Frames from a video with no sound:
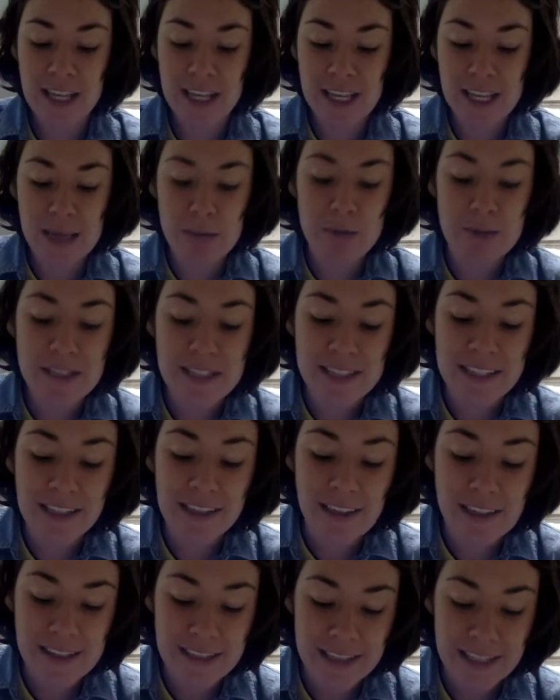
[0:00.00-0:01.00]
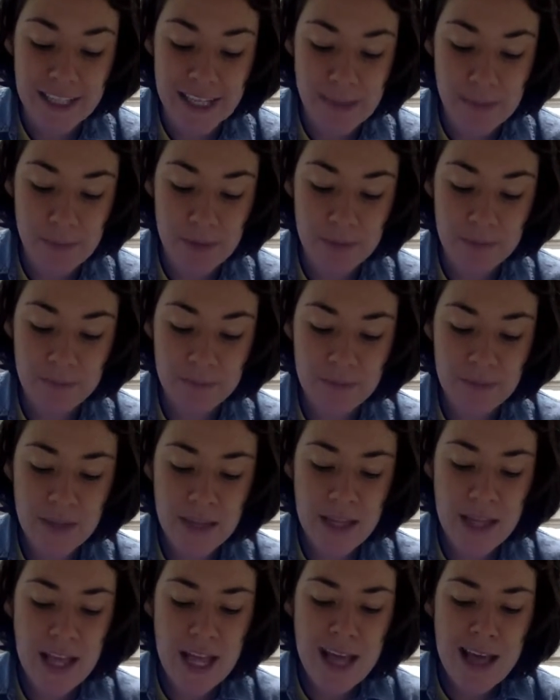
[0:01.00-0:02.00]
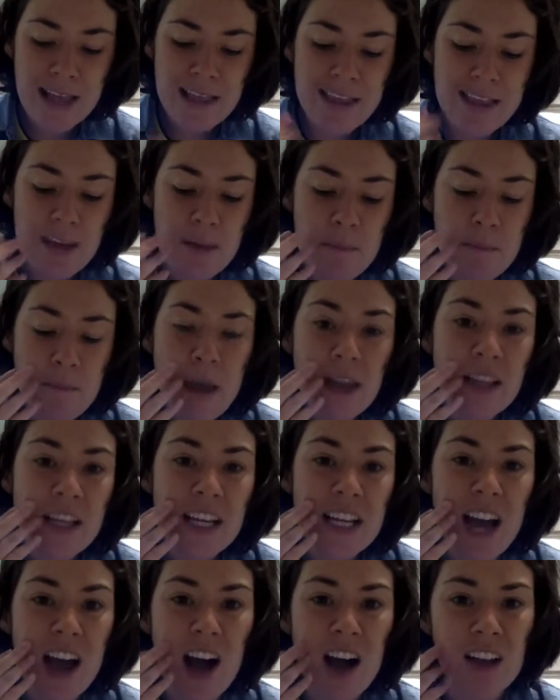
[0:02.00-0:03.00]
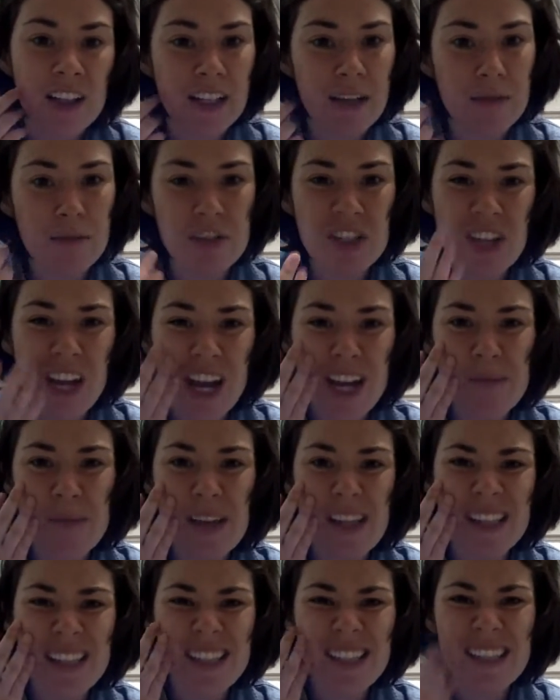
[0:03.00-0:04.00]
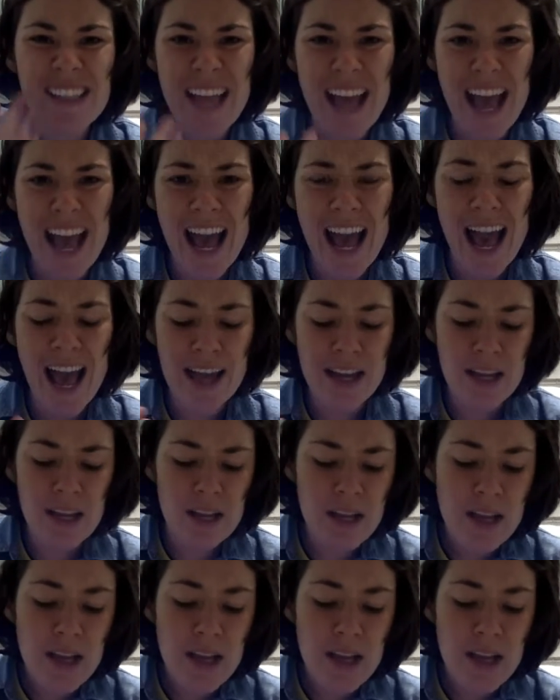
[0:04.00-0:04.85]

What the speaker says: He was still asleep. The melancholy, which kind of means sad,